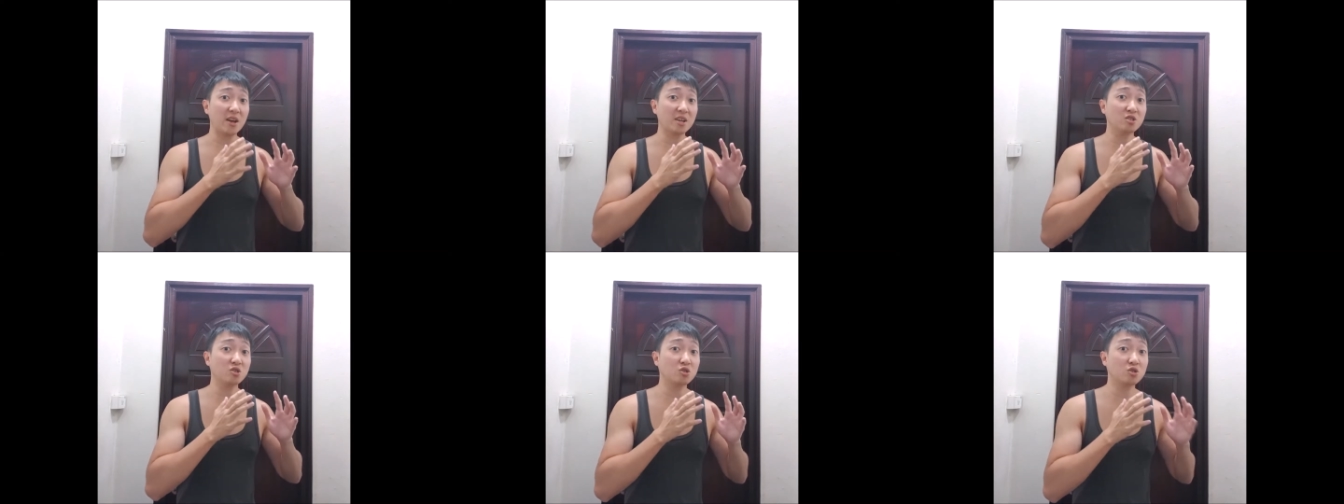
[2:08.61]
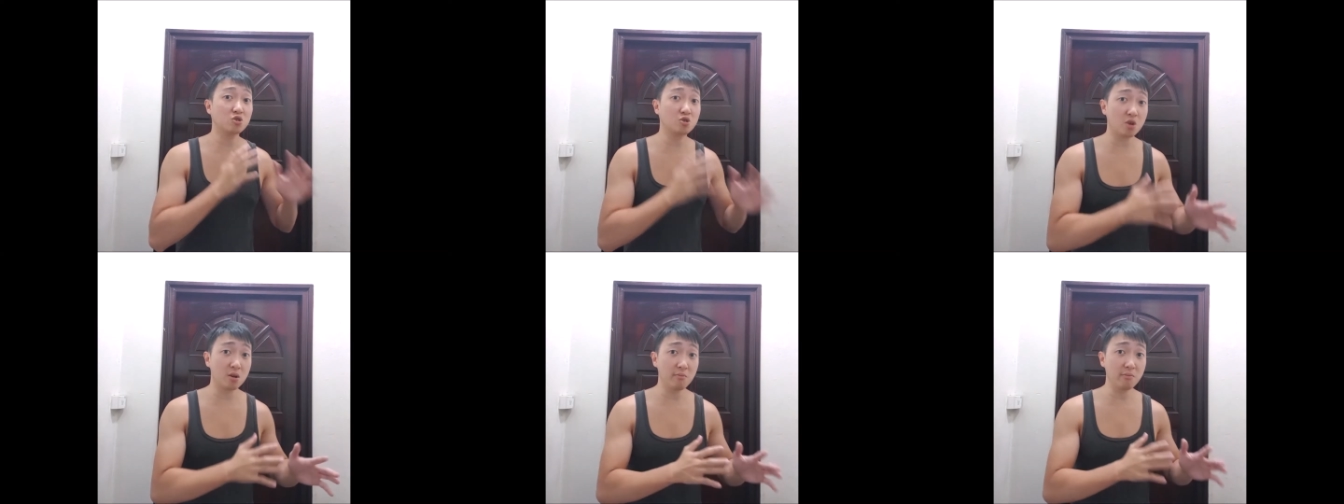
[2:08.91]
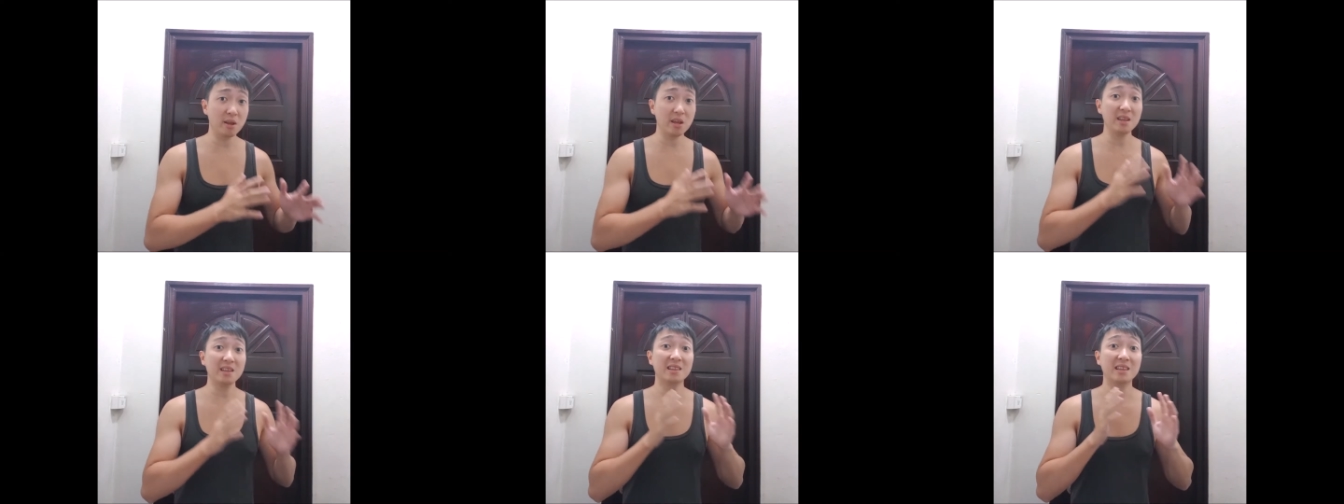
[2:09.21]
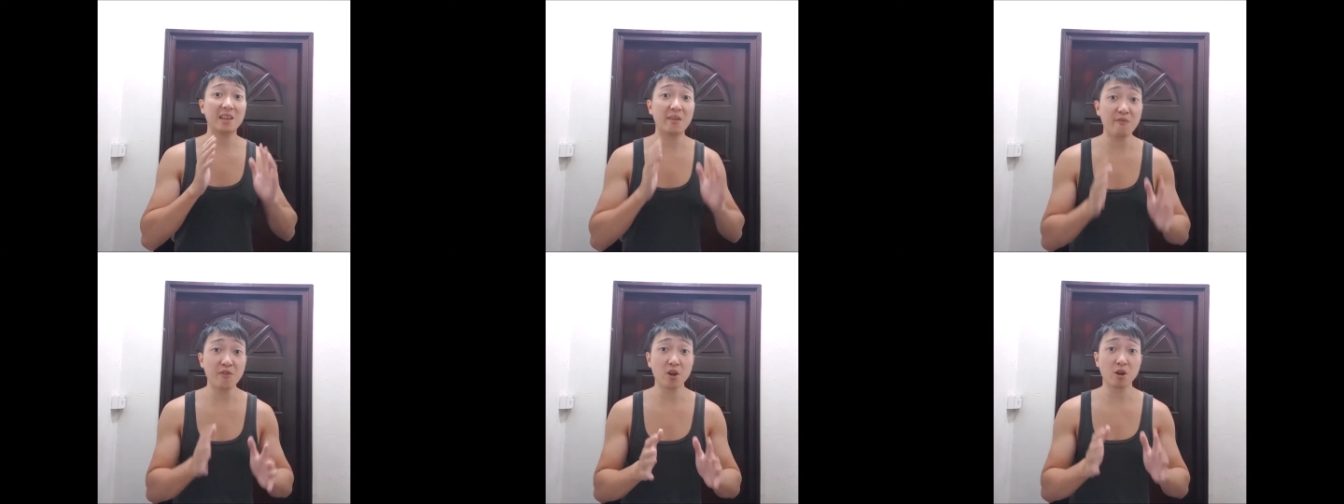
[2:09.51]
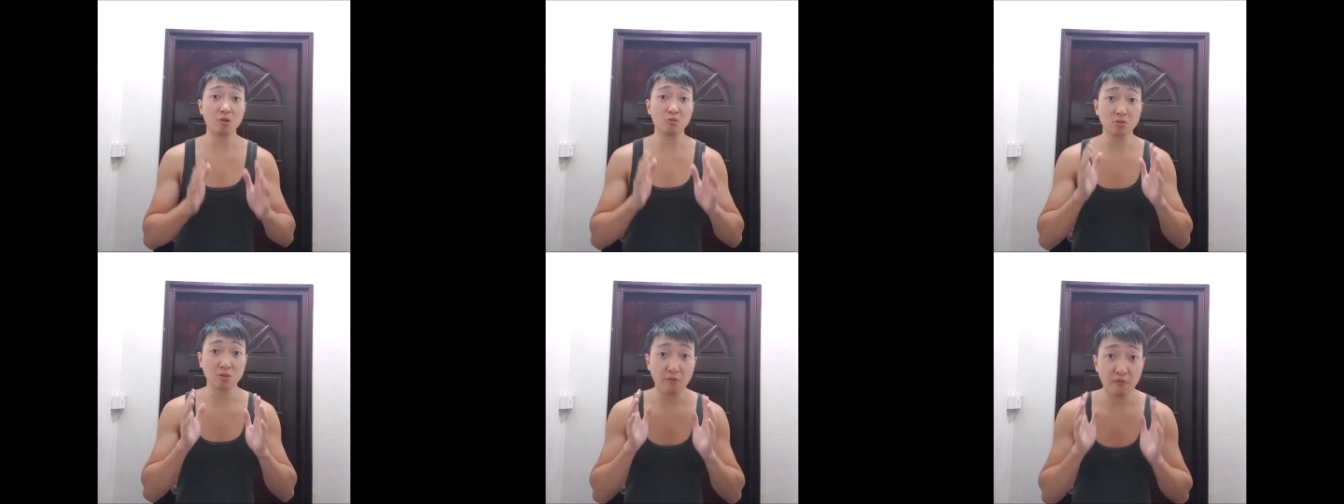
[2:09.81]
extremely
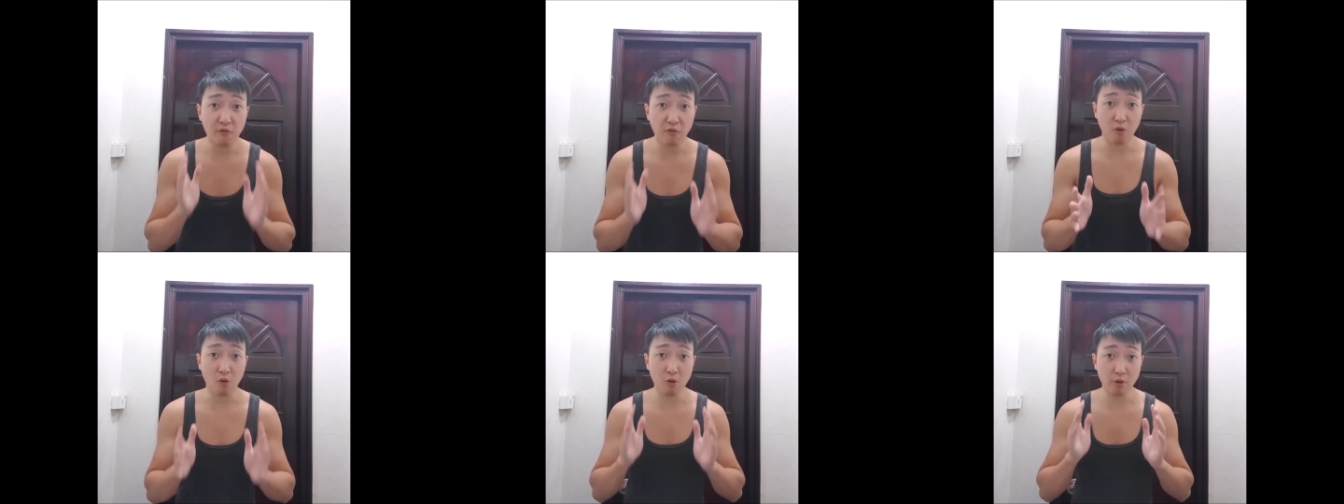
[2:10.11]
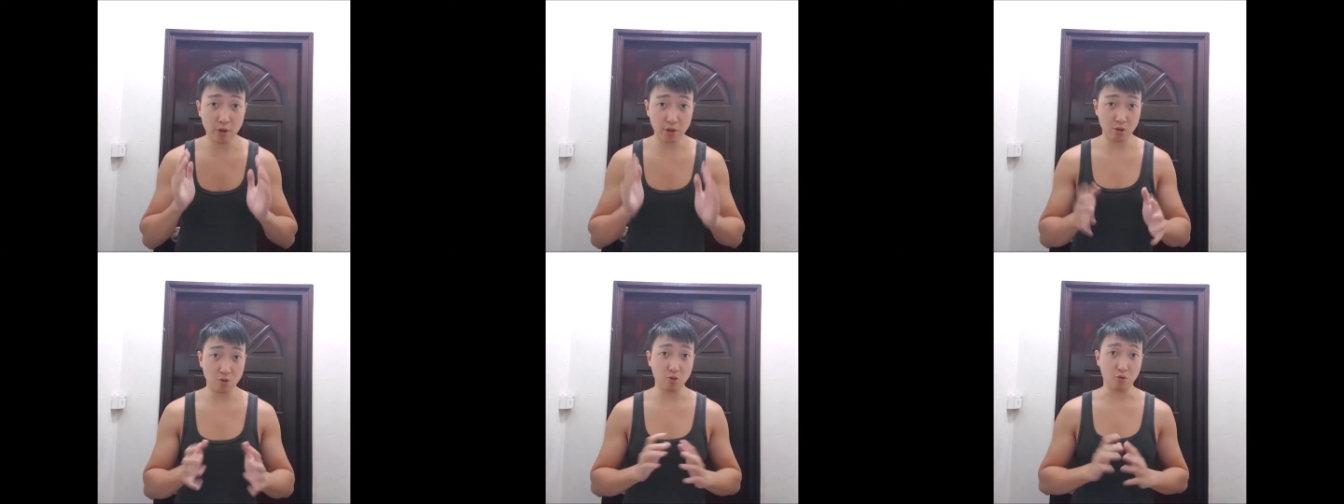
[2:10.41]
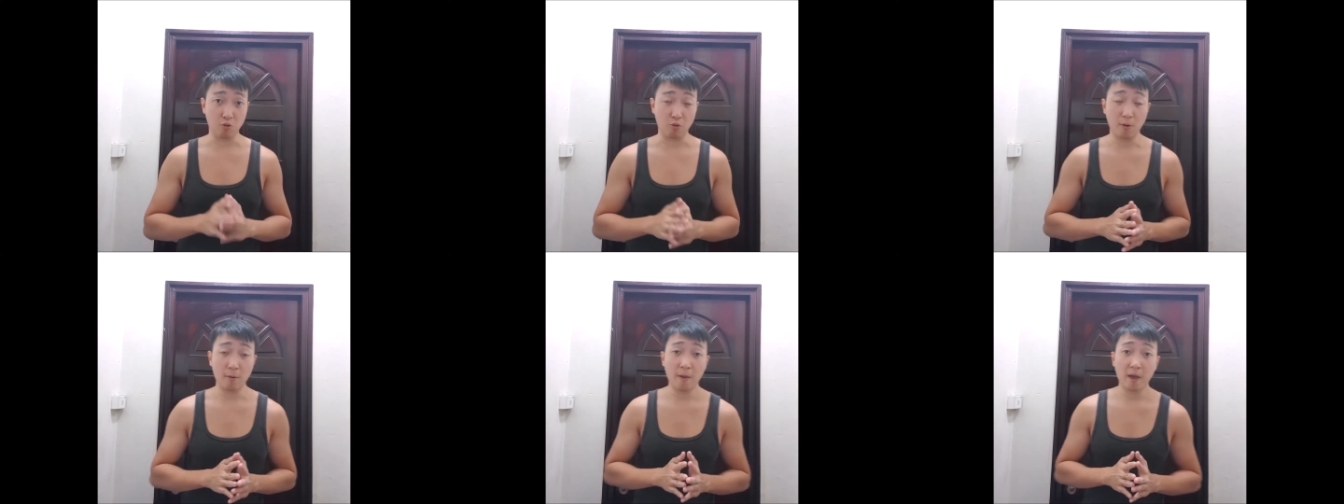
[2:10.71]
difficult for you.